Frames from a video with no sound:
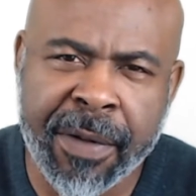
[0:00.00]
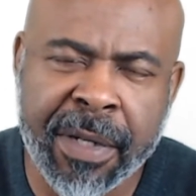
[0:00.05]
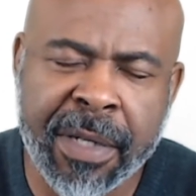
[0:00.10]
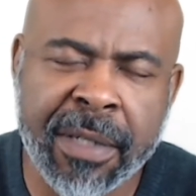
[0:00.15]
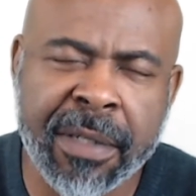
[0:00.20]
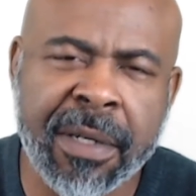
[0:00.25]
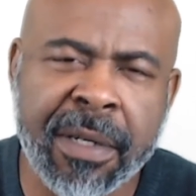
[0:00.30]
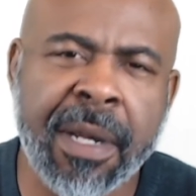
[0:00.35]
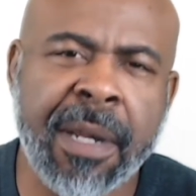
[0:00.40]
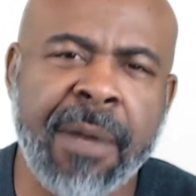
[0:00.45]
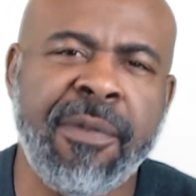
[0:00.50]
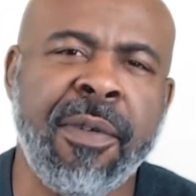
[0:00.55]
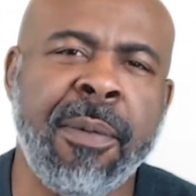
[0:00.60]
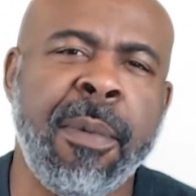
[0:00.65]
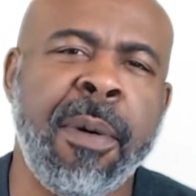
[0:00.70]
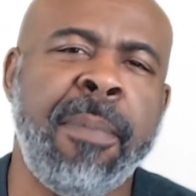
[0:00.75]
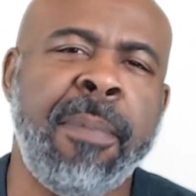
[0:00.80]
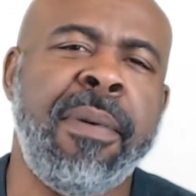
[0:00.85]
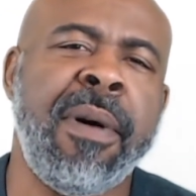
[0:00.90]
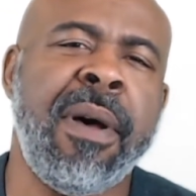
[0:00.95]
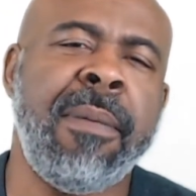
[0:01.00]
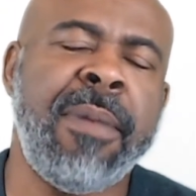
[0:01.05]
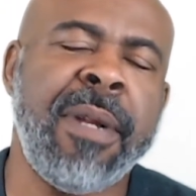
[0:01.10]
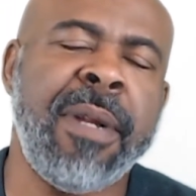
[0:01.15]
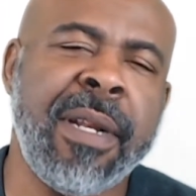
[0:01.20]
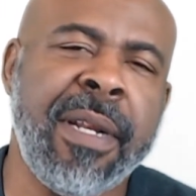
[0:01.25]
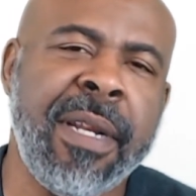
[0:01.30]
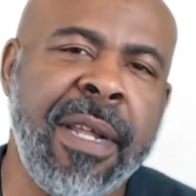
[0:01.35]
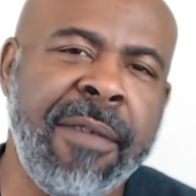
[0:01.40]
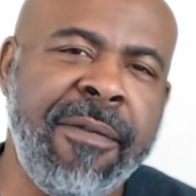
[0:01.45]
comes from a
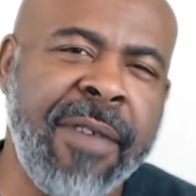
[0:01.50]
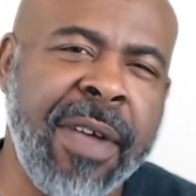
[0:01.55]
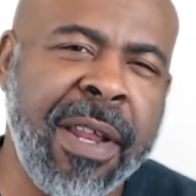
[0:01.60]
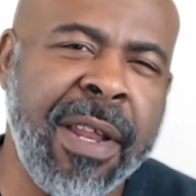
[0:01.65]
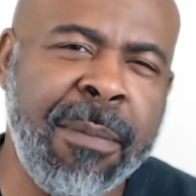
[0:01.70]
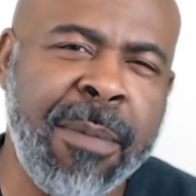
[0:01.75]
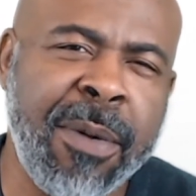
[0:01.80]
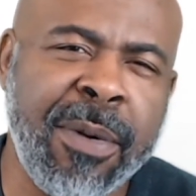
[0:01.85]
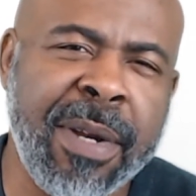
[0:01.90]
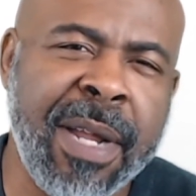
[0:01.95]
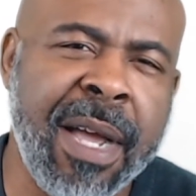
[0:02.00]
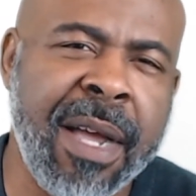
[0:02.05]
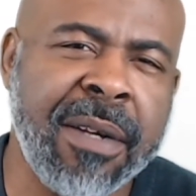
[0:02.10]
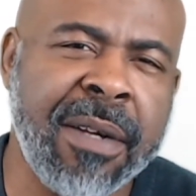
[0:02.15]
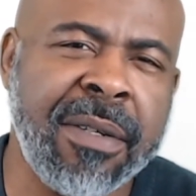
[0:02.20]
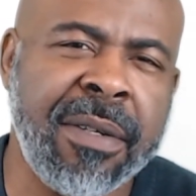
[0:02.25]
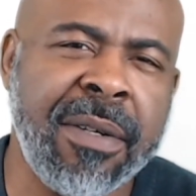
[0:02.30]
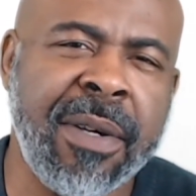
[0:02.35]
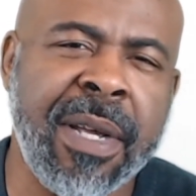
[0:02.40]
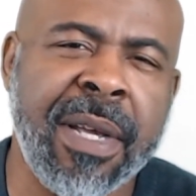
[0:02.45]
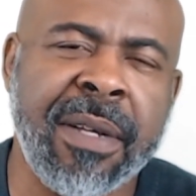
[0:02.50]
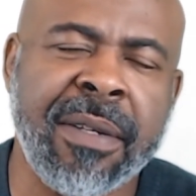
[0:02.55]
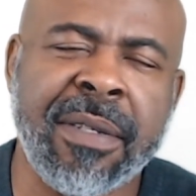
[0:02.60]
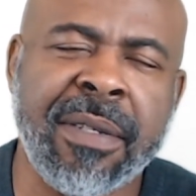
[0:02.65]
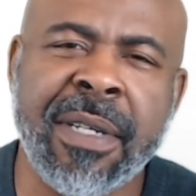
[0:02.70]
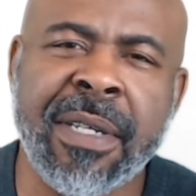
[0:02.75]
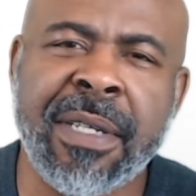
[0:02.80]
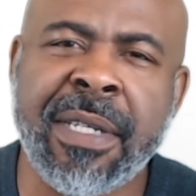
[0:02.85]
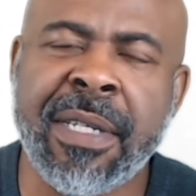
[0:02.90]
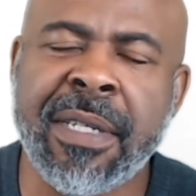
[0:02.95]
publicly available National Health
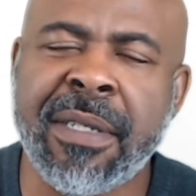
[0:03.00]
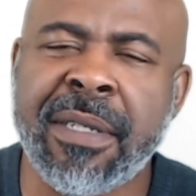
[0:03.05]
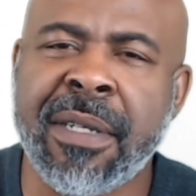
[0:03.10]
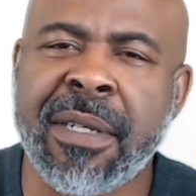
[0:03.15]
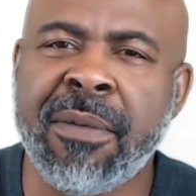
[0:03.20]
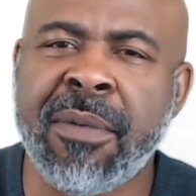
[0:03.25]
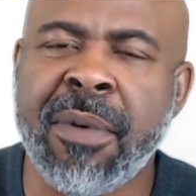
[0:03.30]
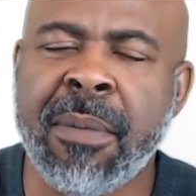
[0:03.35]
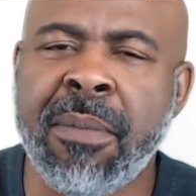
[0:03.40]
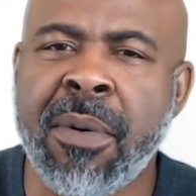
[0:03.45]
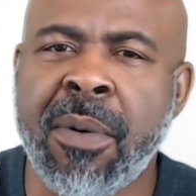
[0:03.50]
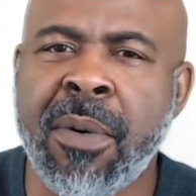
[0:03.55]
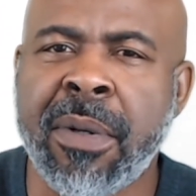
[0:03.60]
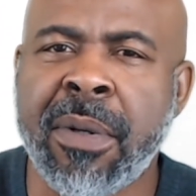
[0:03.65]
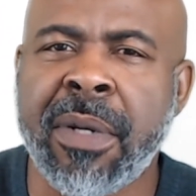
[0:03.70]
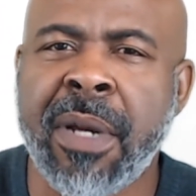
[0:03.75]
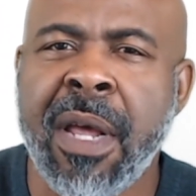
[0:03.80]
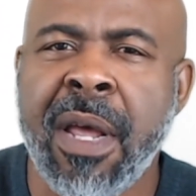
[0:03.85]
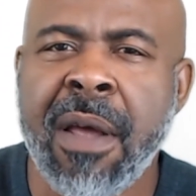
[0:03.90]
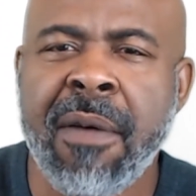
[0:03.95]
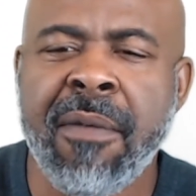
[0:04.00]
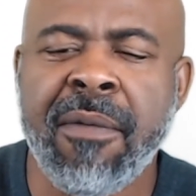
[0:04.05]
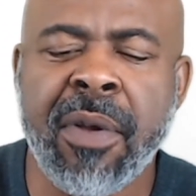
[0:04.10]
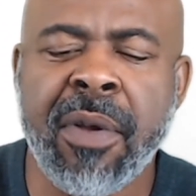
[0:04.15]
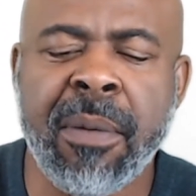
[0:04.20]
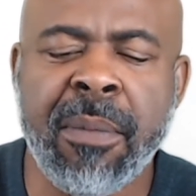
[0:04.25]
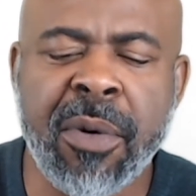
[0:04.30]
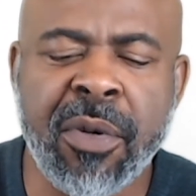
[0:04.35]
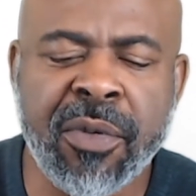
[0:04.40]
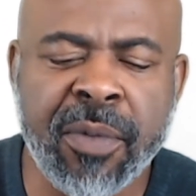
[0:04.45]
Statistics Report for the
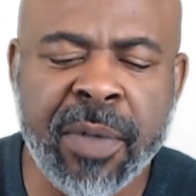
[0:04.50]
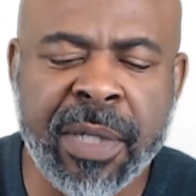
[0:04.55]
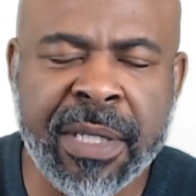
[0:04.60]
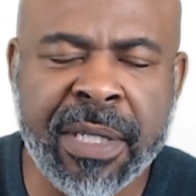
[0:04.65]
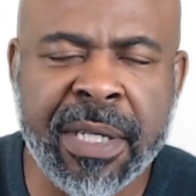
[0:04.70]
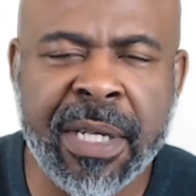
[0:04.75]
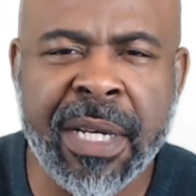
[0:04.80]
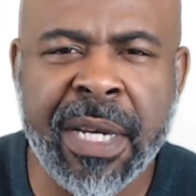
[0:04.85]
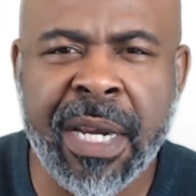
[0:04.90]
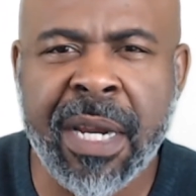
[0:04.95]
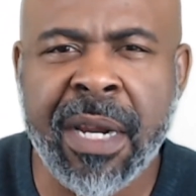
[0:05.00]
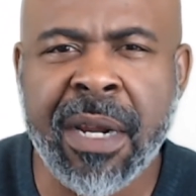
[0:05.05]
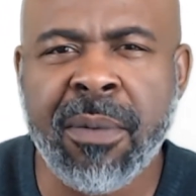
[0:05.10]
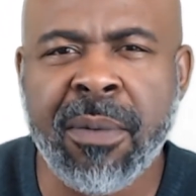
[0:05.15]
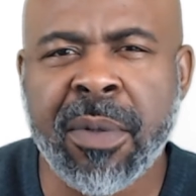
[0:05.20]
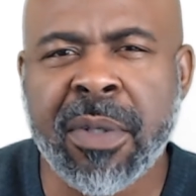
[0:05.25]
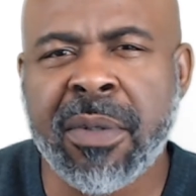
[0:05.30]
most recent year, which was